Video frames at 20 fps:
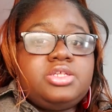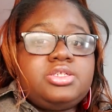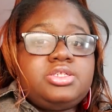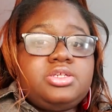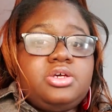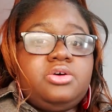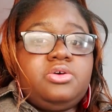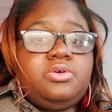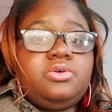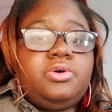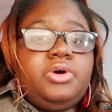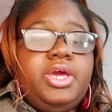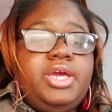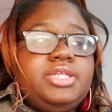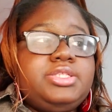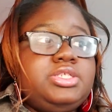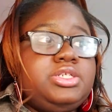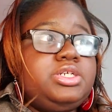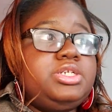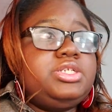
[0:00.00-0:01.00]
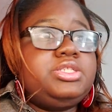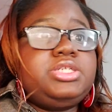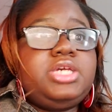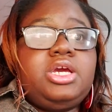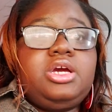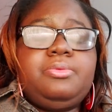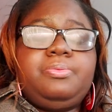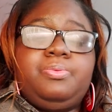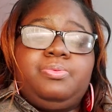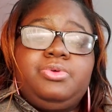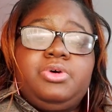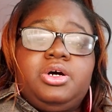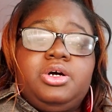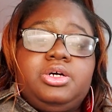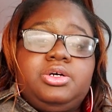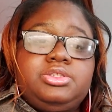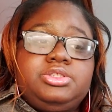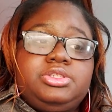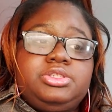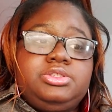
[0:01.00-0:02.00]
So it's going to take
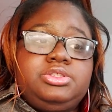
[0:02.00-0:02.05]
a